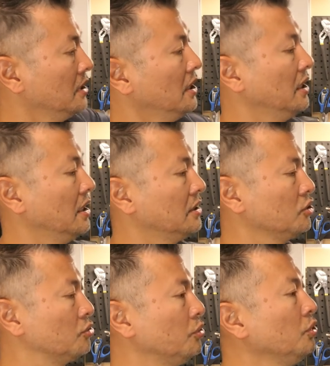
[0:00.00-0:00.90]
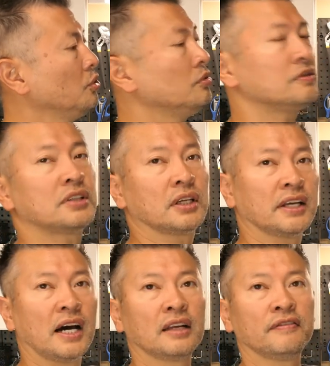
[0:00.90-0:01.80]
and grooves,
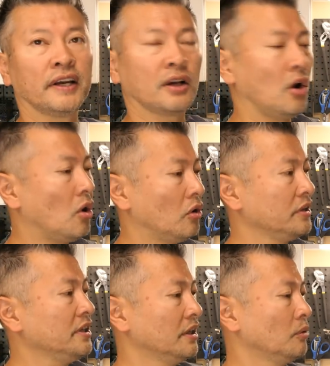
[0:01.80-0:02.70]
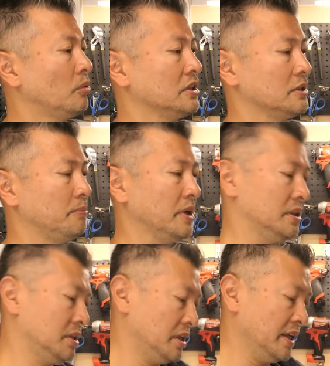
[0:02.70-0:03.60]
kind of like all the other ones,
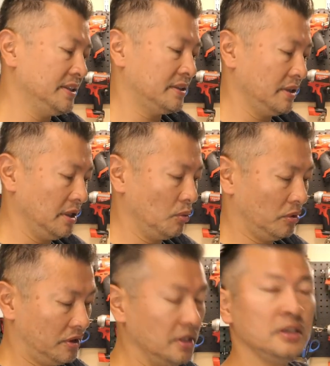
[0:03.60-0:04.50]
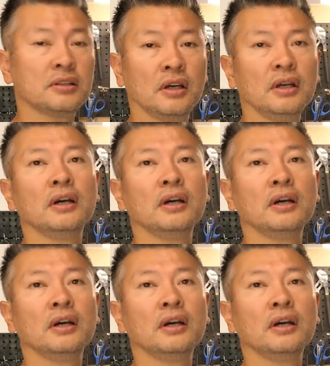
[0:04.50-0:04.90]
but the nice thing with these,